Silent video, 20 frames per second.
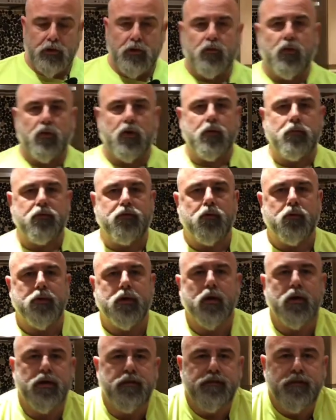Before we
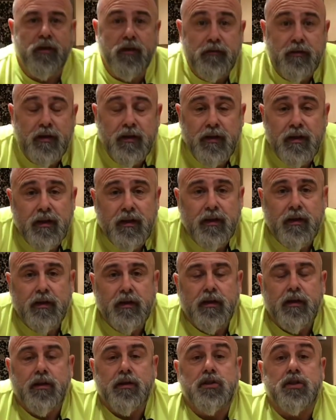go any further,
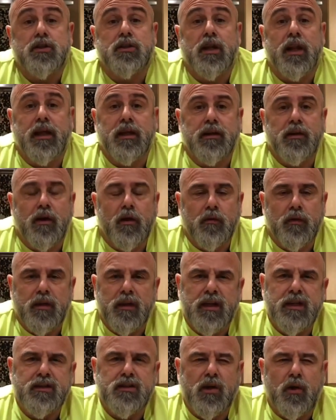just to let you know that
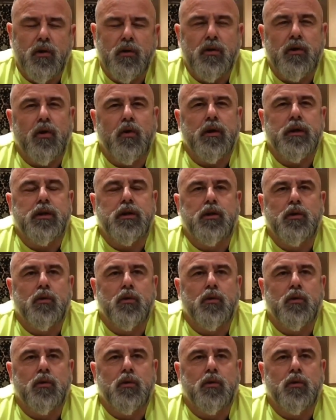these aren't like